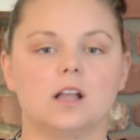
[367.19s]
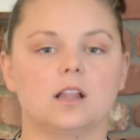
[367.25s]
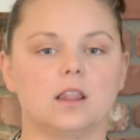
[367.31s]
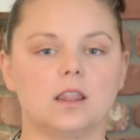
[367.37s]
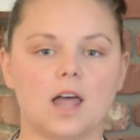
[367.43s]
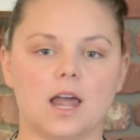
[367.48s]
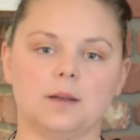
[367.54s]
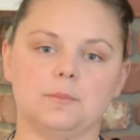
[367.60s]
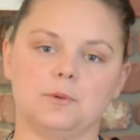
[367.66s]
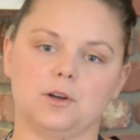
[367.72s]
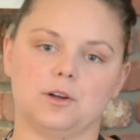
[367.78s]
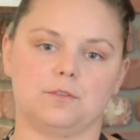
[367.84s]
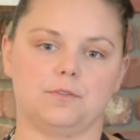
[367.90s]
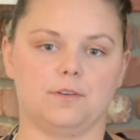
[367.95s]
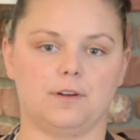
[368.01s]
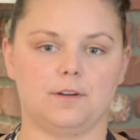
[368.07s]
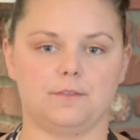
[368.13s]
let them
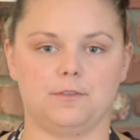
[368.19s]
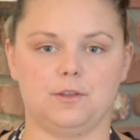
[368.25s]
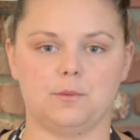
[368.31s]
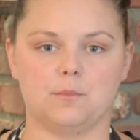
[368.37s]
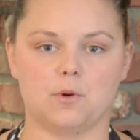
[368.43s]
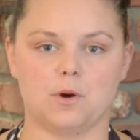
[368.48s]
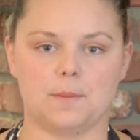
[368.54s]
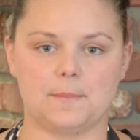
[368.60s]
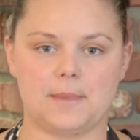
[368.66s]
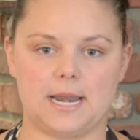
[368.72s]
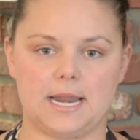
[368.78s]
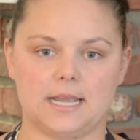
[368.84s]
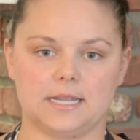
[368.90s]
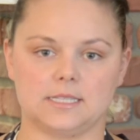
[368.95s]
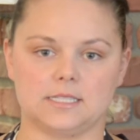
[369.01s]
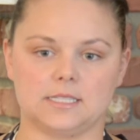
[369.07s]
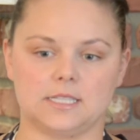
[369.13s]
cook for a few more
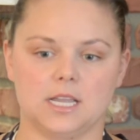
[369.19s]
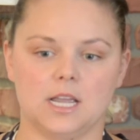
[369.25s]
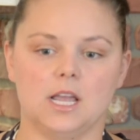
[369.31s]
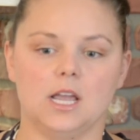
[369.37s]
minutes.